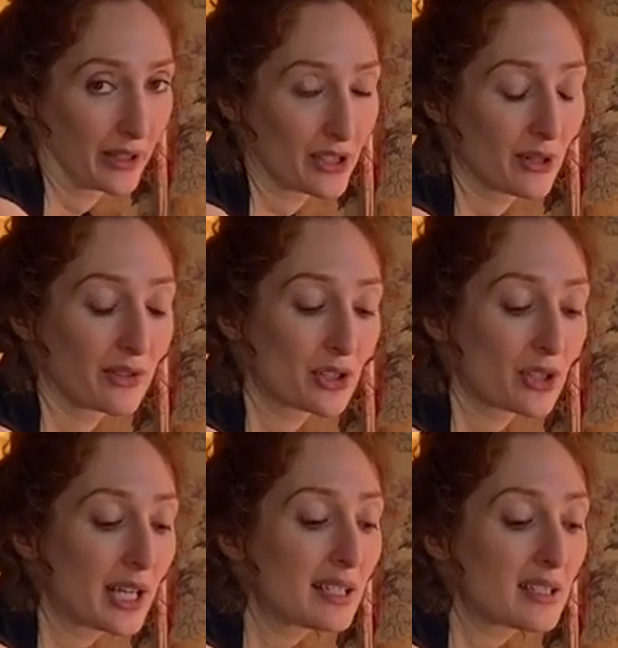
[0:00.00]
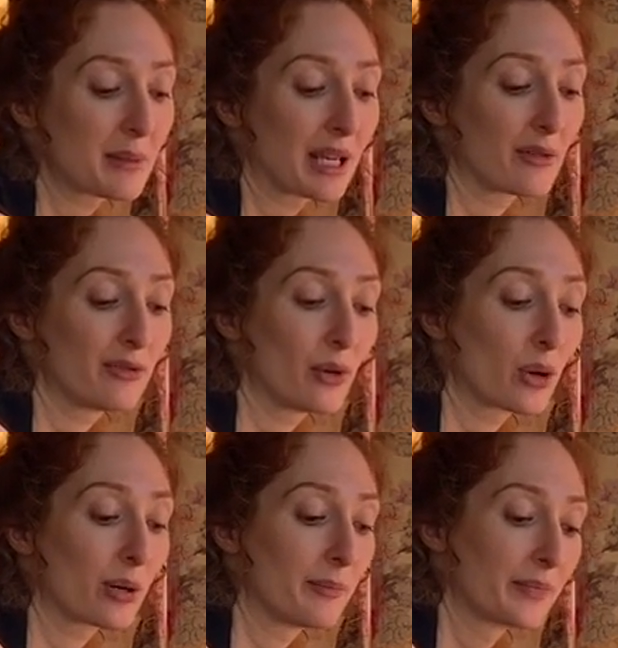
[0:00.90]
So if you're trying to make a
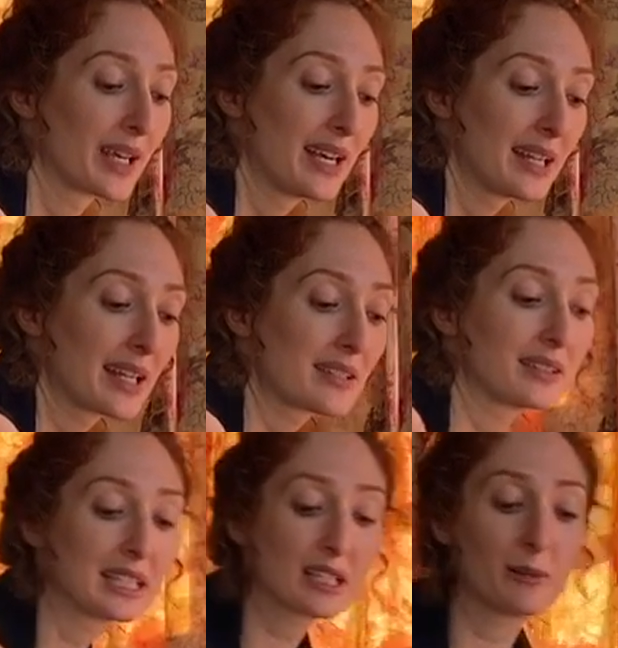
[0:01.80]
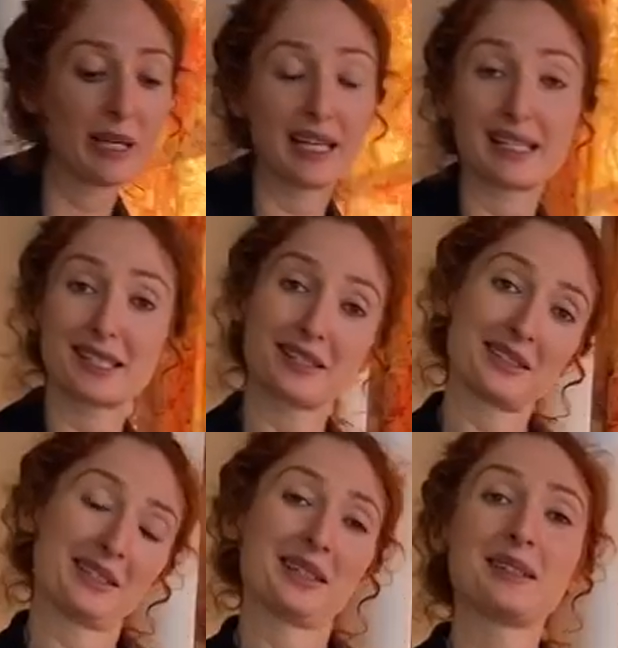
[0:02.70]
form that's a little bit,
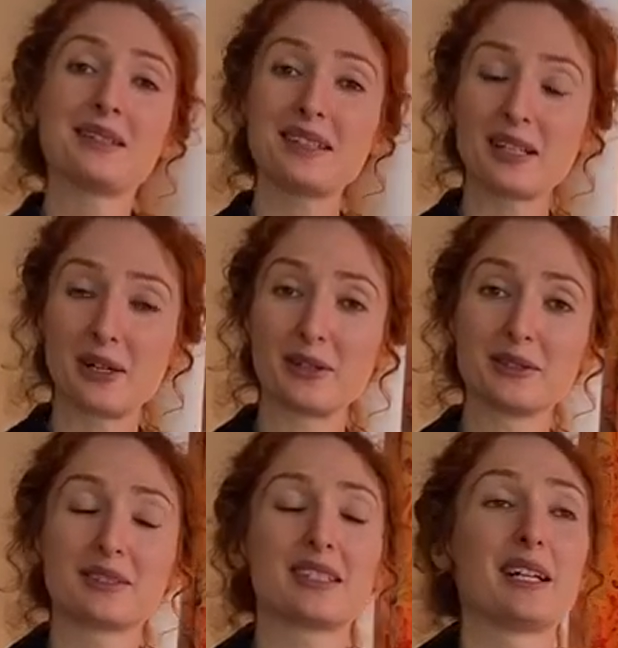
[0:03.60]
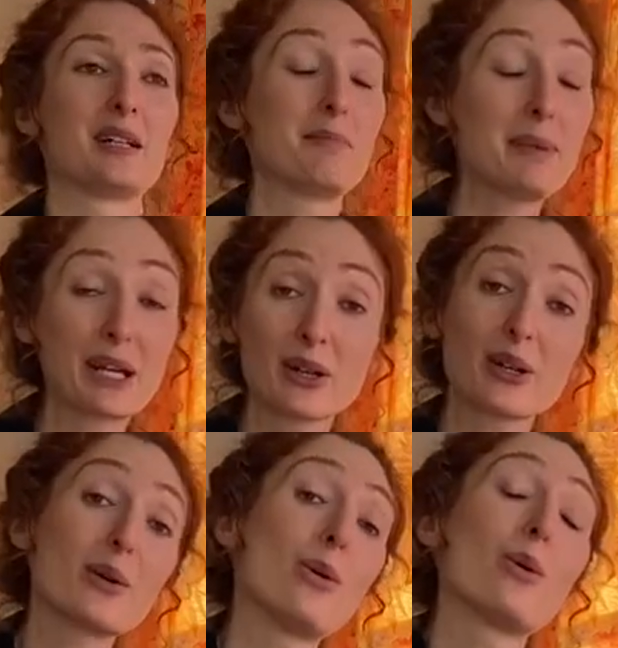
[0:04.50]
you know,
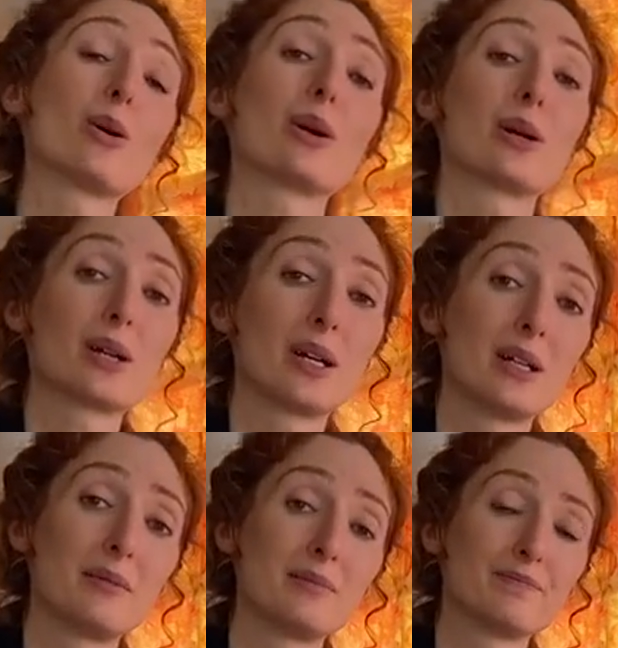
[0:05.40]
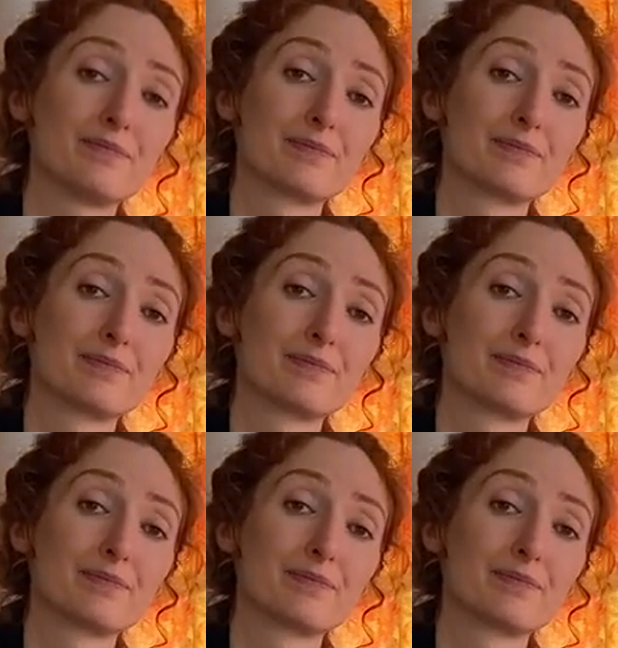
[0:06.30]
bigger or